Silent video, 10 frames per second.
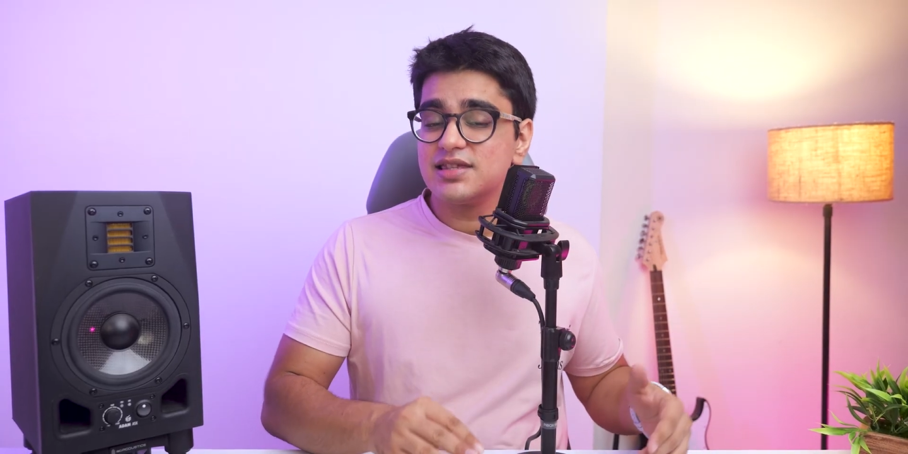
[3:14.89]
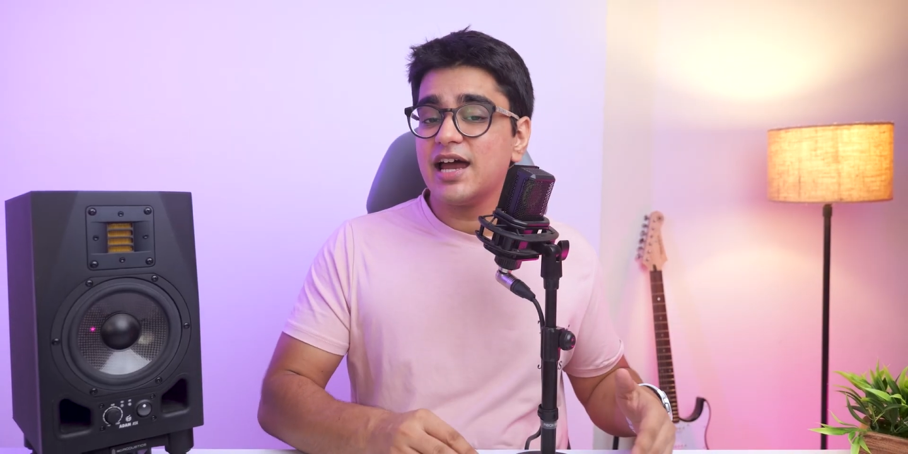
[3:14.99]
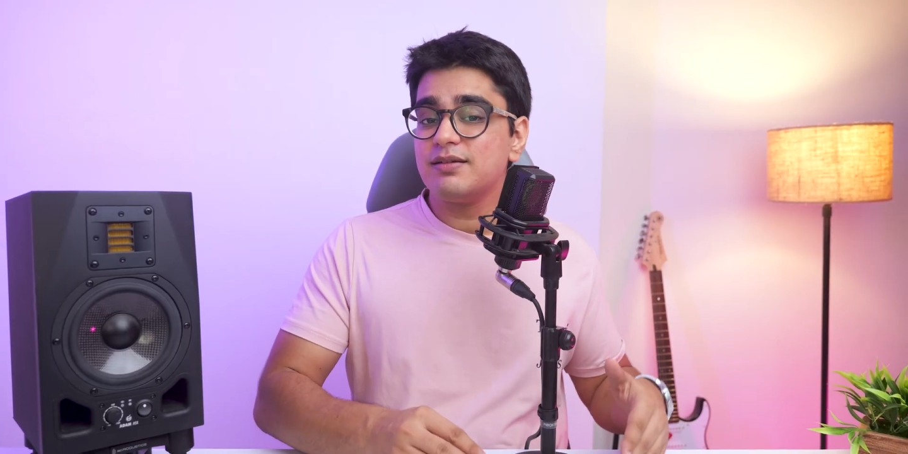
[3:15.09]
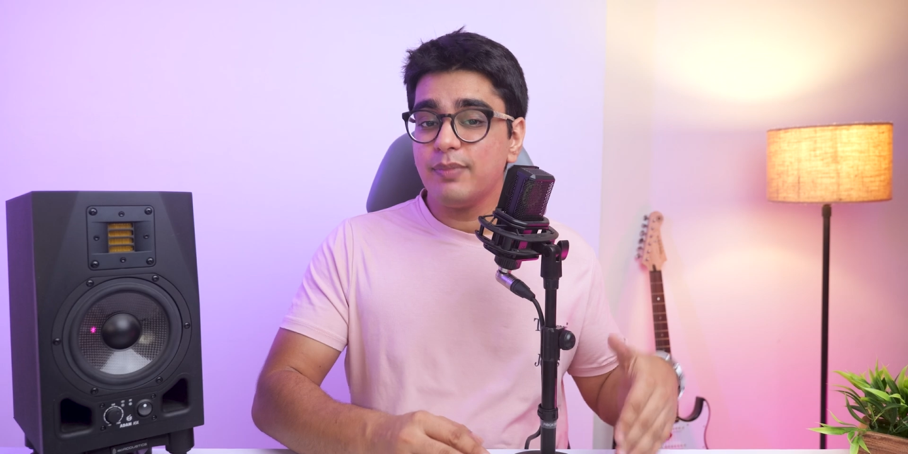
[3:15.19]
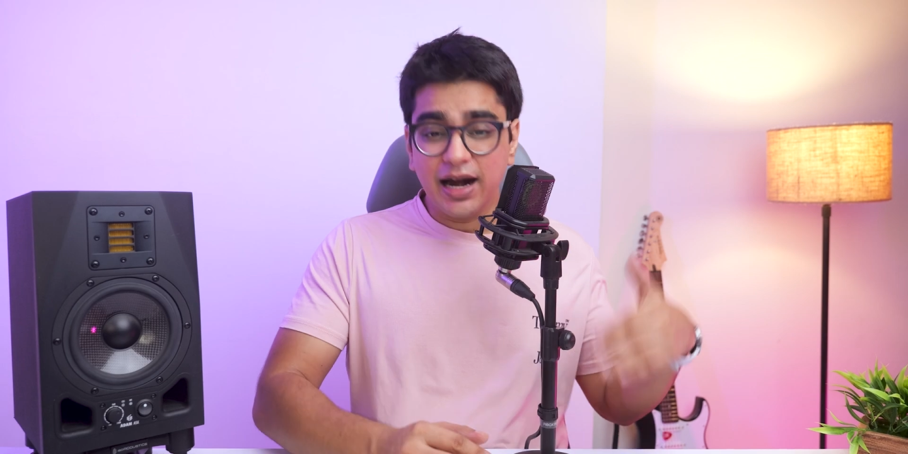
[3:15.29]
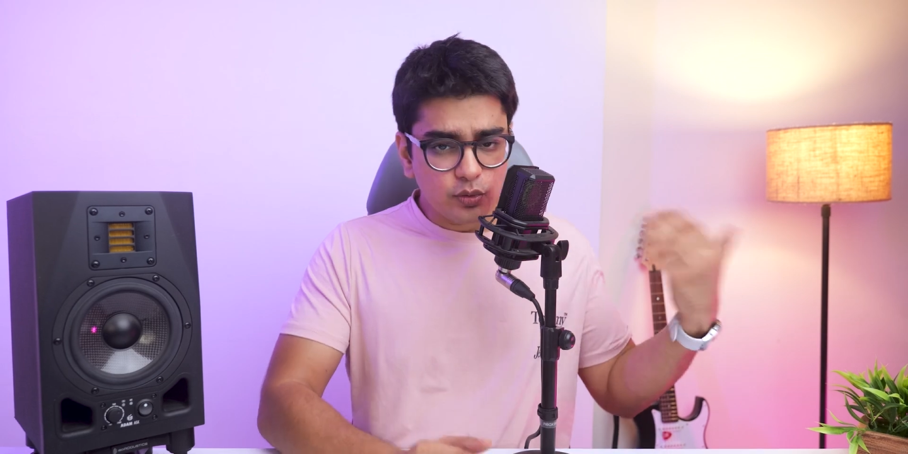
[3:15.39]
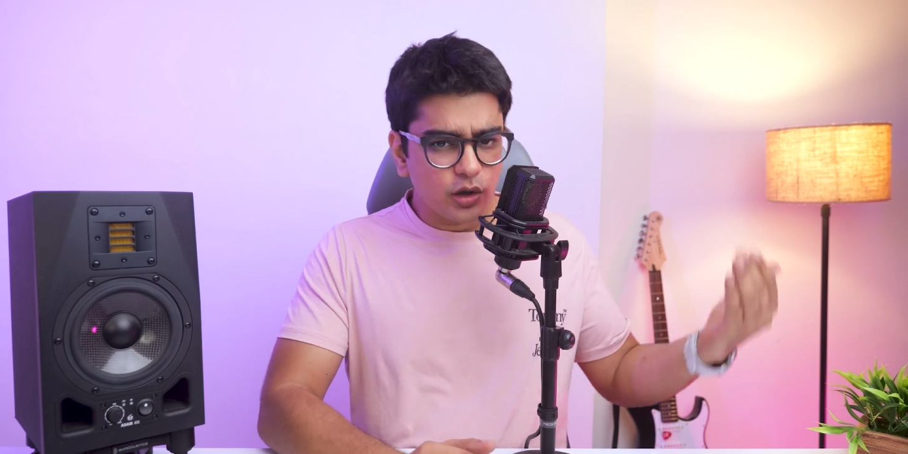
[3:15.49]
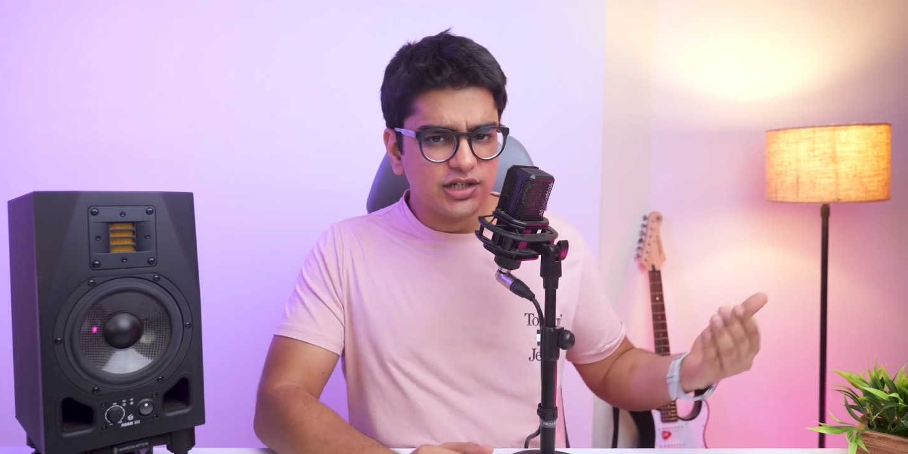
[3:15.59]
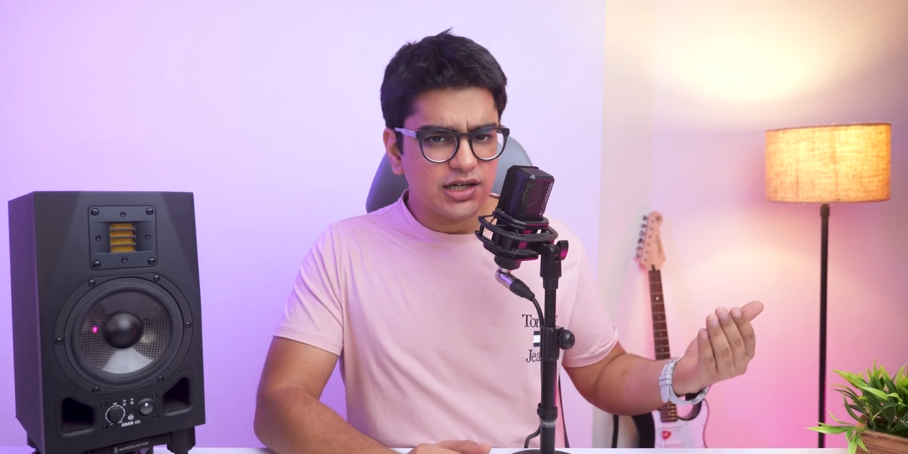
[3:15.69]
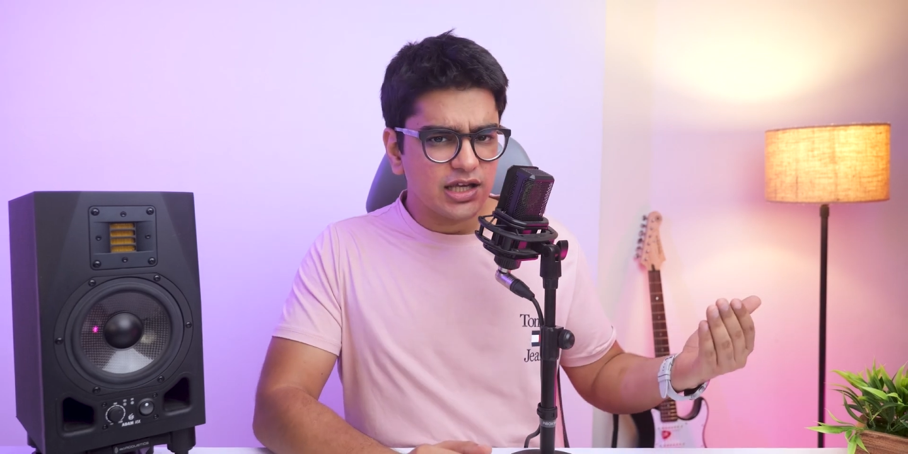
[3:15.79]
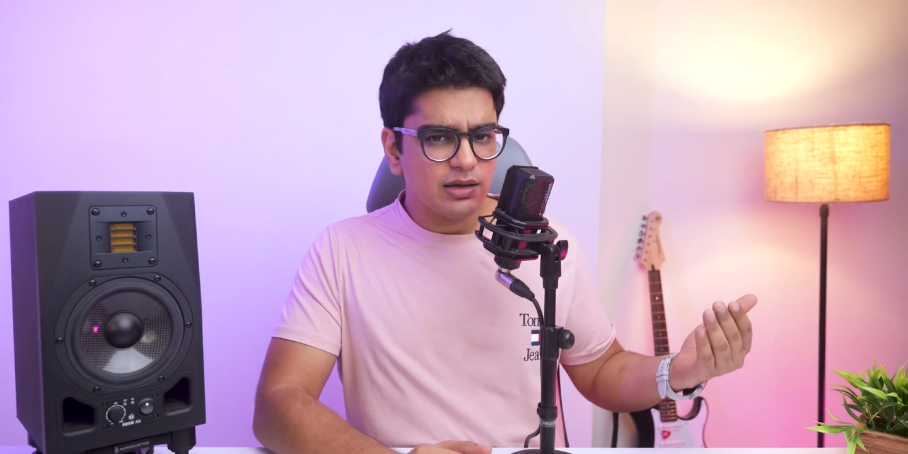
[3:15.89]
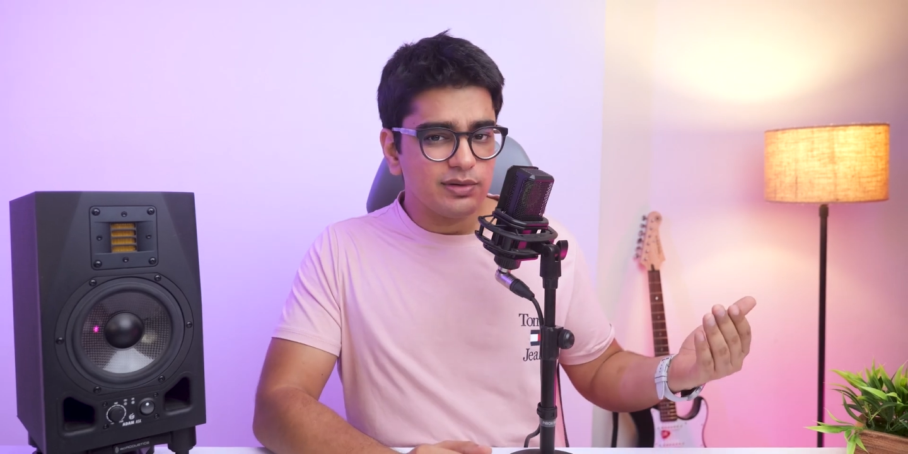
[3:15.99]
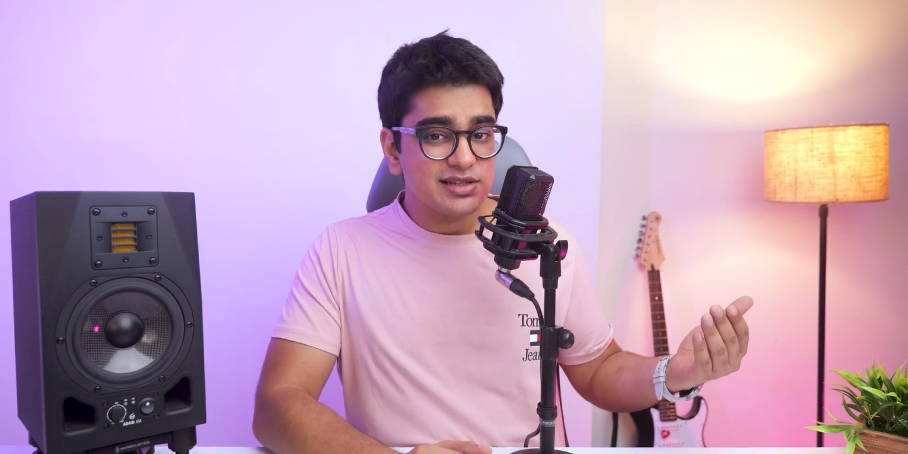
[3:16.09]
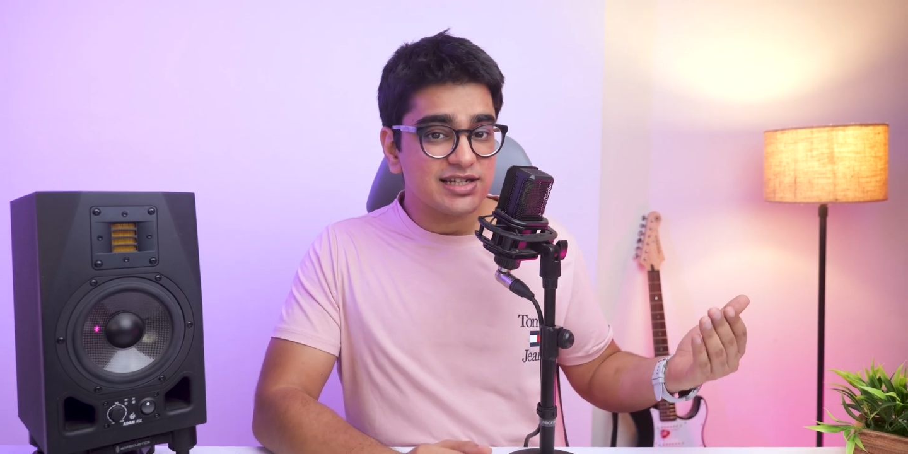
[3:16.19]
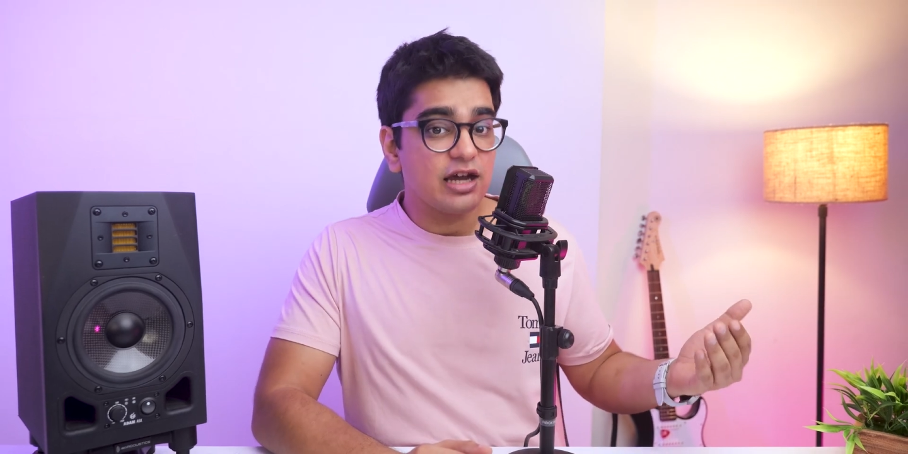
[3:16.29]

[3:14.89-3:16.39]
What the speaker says: that bad quality cables